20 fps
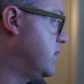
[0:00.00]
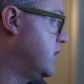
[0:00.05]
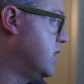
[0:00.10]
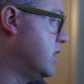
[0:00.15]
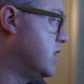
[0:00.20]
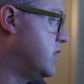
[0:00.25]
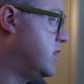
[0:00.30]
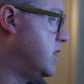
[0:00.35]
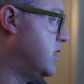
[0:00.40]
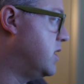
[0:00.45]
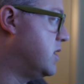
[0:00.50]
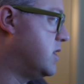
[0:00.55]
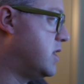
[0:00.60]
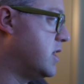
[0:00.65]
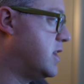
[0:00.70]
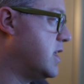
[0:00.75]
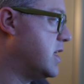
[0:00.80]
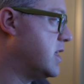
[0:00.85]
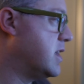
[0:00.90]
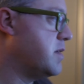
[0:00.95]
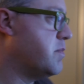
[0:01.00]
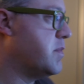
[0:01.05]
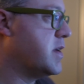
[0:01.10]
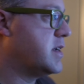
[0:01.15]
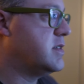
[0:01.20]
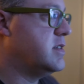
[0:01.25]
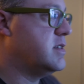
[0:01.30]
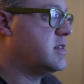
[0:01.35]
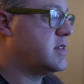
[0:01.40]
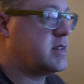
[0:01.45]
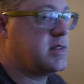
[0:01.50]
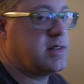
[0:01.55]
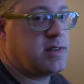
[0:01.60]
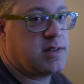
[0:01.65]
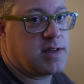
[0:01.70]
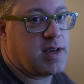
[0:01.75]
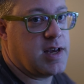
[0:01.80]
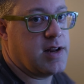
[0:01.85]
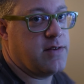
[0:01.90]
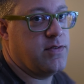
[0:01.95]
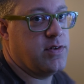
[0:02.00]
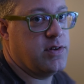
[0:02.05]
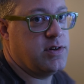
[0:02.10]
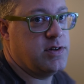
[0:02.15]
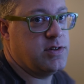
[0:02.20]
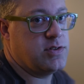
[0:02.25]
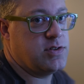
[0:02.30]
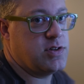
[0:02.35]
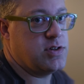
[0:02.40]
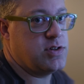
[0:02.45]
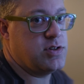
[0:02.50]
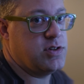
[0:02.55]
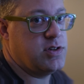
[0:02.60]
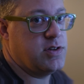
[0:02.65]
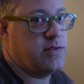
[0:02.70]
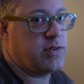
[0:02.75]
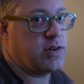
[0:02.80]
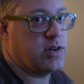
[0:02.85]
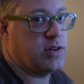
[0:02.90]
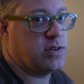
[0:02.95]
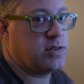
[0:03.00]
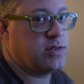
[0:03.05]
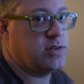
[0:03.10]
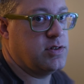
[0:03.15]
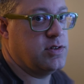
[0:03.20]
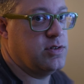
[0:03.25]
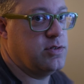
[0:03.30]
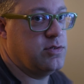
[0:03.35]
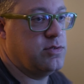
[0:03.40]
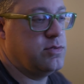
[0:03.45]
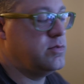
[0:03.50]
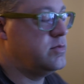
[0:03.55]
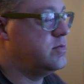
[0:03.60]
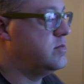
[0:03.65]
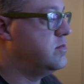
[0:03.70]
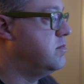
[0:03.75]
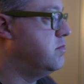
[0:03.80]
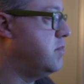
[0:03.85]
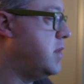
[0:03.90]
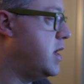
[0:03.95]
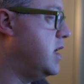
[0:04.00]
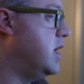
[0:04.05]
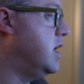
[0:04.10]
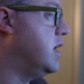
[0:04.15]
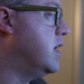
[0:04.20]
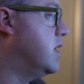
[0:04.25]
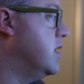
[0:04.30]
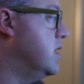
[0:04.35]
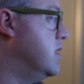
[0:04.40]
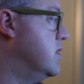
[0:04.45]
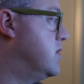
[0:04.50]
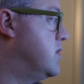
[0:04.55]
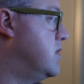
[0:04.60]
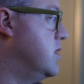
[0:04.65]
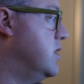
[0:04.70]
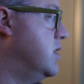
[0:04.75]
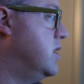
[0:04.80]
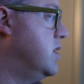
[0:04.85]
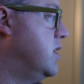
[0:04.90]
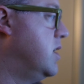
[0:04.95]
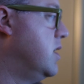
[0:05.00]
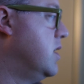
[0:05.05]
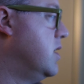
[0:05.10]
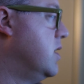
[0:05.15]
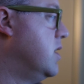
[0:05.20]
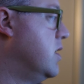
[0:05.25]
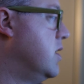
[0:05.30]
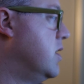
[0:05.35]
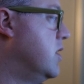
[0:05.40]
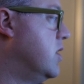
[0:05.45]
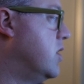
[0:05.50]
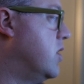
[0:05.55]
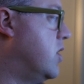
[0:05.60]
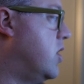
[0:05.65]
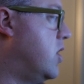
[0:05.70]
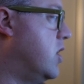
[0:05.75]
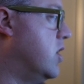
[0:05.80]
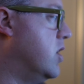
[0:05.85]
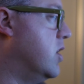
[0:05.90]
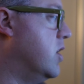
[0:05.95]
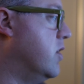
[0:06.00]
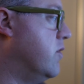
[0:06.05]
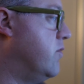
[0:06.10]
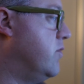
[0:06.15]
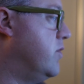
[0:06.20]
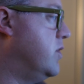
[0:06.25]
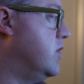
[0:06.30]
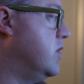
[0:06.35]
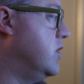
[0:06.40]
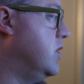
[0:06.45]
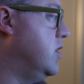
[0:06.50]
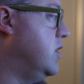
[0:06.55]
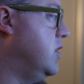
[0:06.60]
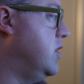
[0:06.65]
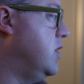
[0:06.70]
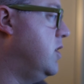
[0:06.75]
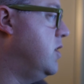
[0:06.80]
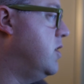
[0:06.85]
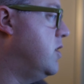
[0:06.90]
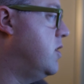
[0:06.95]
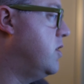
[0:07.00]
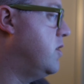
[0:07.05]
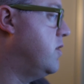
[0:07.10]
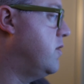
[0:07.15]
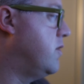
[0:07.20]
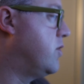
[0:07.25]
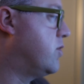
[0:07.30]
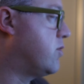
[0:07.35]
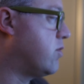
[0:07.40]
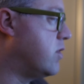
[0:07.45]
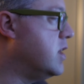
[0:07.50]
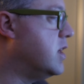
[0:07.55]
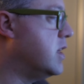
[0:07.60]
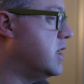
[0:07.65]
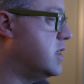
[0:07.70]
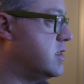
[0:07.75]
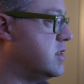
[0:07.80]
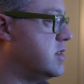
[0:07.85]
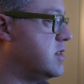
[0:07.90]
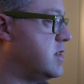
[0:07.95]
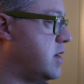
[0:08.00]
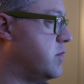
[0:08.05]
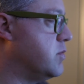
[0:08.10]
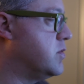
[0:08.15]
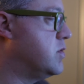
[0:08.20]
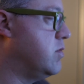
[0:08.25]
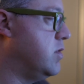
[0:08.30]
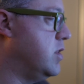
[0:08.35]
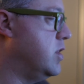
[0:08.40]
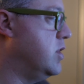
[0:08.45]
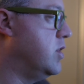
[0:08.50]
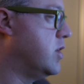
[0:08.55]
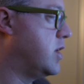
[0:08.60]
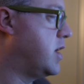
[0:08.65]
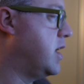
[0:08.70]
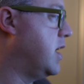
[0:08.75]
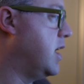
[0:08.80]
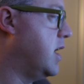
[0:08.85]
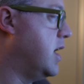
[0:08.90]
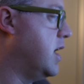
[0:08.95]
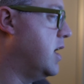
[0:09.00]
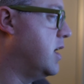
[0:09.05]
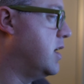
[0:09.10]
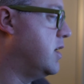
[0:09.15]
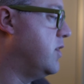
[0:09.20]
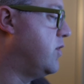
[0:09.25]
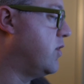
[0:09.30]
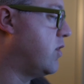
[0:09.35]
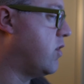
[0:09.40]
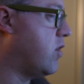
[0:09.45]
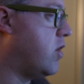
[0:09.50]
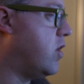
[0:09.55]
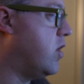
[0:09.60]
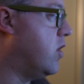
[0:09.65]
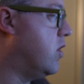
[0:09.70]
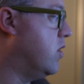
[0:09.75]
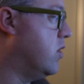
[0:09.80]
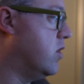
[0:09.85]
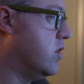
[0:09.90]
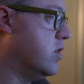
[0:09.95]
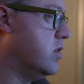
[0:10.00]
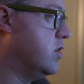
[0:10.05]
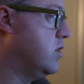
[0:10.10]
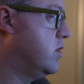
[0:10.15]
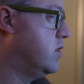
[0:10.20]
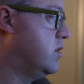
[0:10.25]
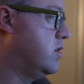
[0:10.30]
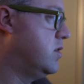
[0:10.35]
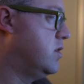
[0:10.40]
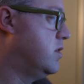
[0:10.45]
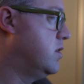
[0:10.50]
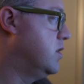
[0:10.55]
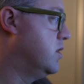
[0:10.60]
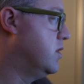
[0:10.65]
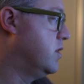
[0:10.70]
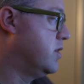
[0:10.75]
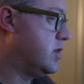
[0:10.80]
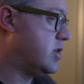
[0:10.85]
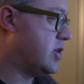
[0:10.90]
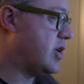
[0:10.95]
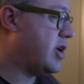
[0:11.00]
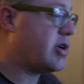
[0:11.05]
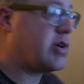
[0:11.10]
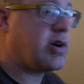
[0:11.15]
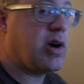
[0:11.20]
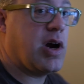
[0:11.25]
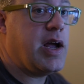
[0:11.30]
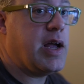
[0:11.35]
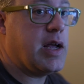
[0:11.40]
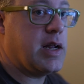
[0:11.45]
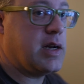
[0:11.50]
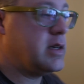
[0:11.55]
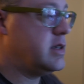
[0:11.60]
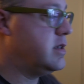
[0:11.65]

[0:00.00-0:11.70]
the thing that makes this kind of a decision difficult to make is that all of the 3 lenses I was really looking at, they're all great.